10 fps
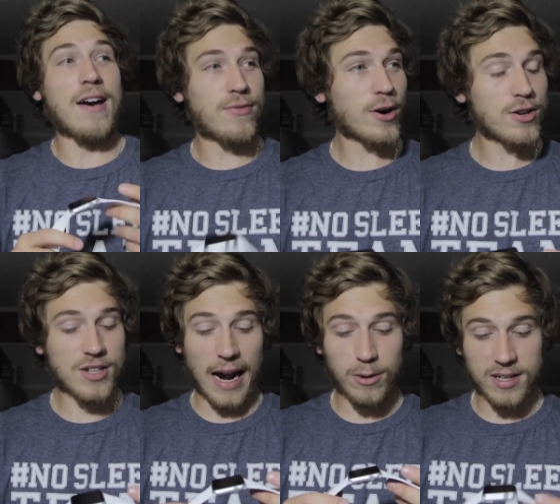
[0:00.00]
At
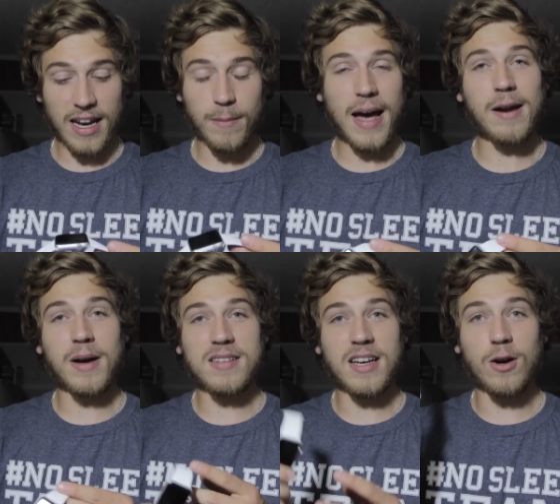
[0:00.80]
first, I was kind of mad at
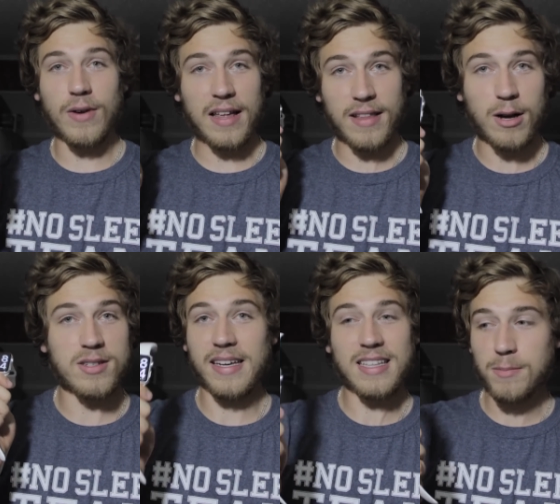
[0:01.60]
myself. I
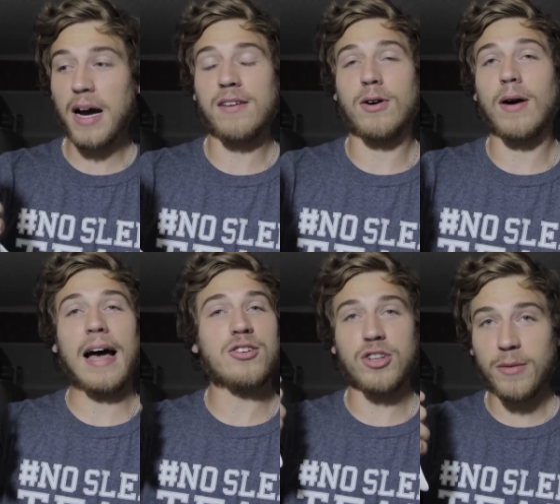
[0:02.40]
was like, it's my fault.
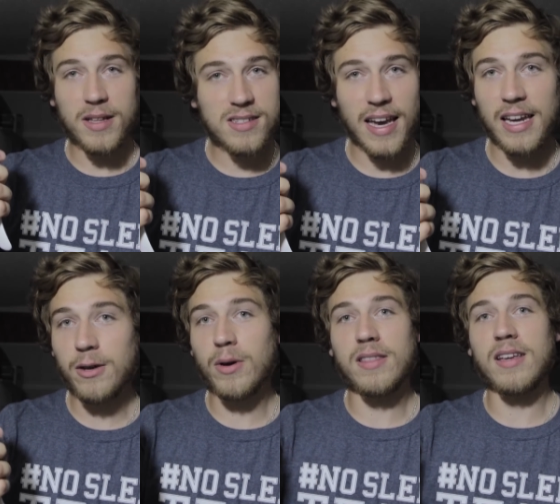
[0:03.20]
I shouldn't have been
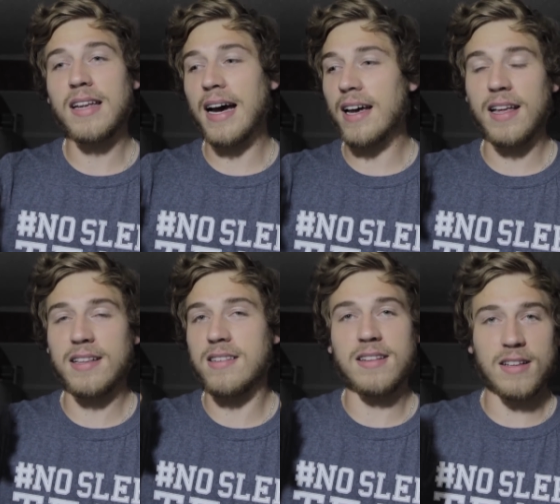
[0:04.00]
skating with it.
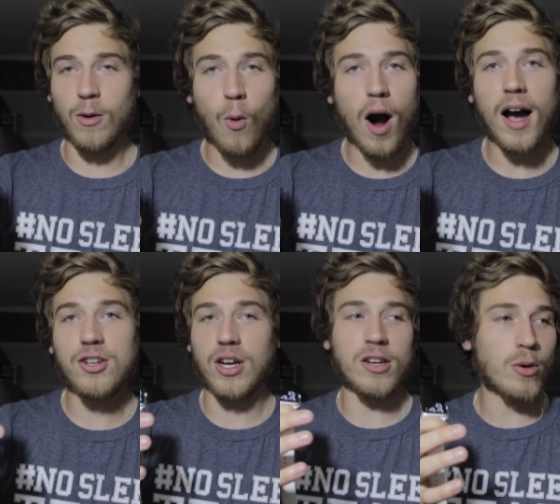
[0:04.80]
It's a
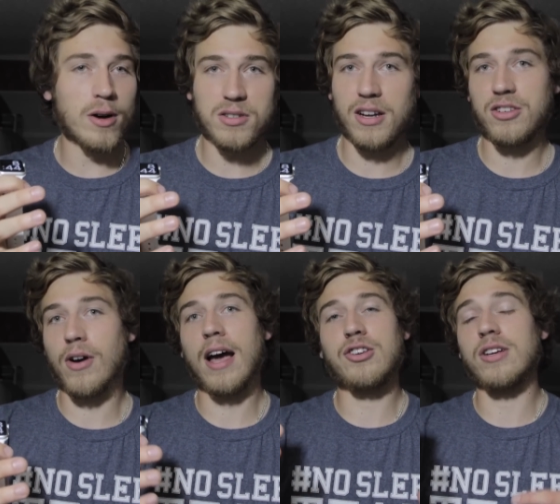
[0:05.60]
watch. I knew I was gonna
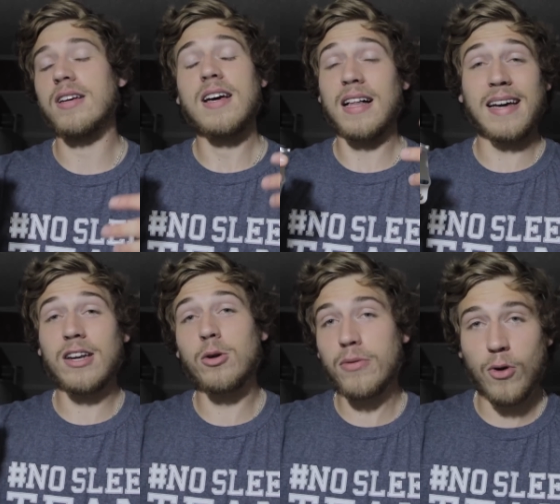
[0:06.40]
scratch it. Like I
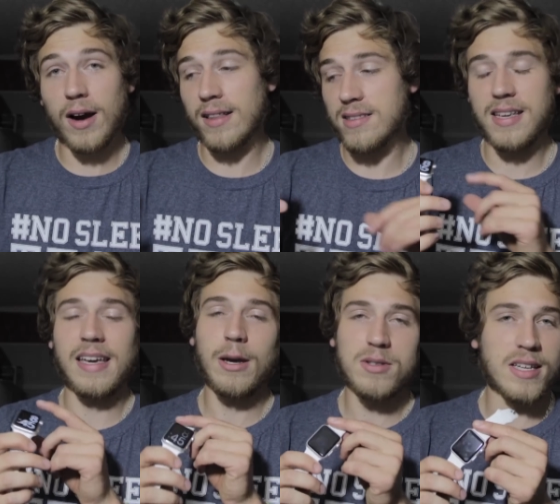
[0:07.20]
knew before I got this
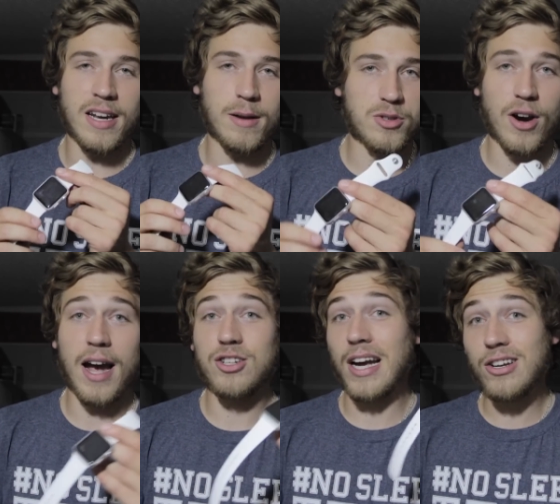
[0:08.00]
thing, it was gonna end up
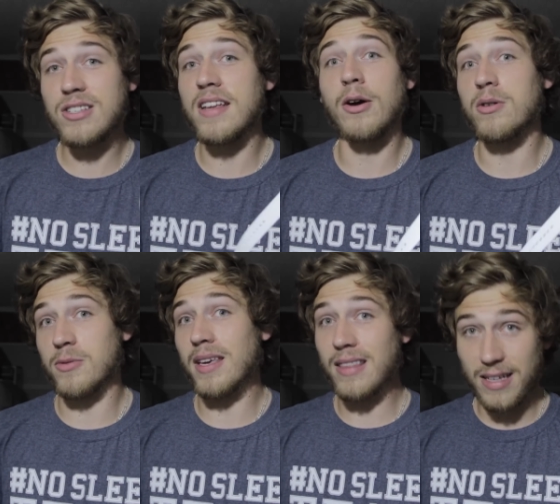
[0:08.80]
scratched. I just didn't know it was
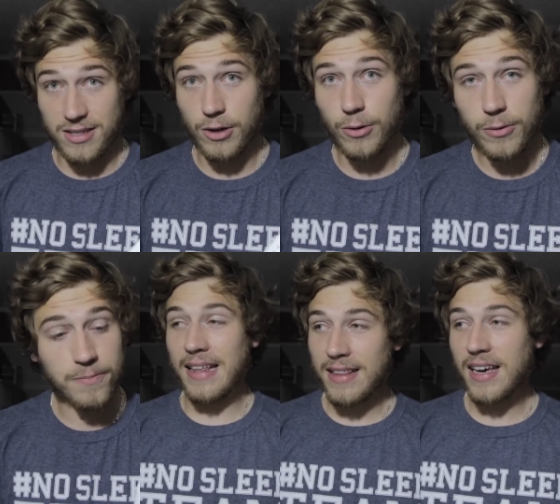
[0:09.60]
gonna be this
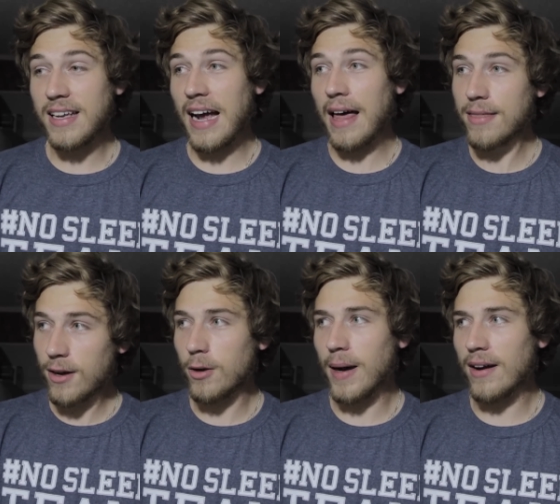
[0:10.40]
soon. And then I
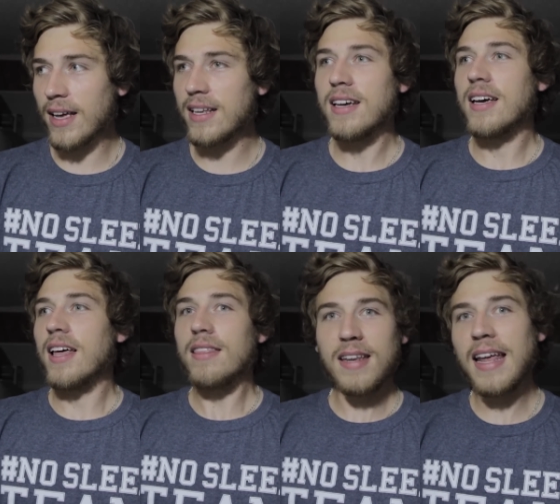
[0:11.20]
thought about it.
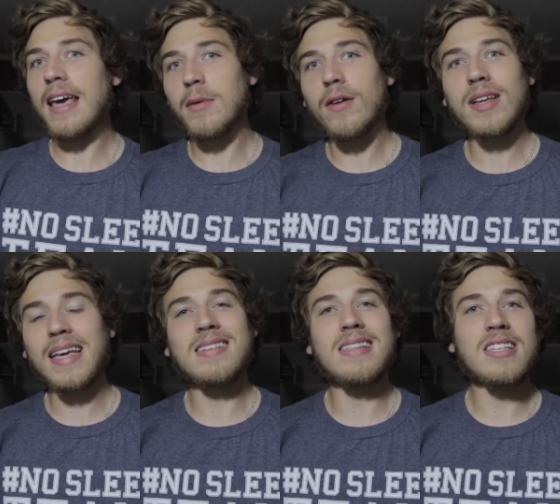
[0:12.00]
The name of it
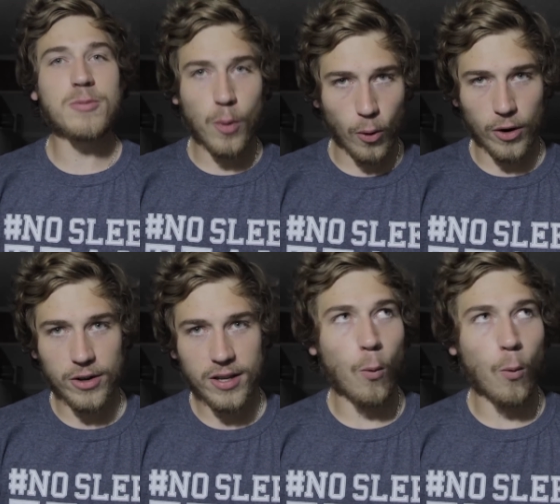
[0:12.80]
is the Sport.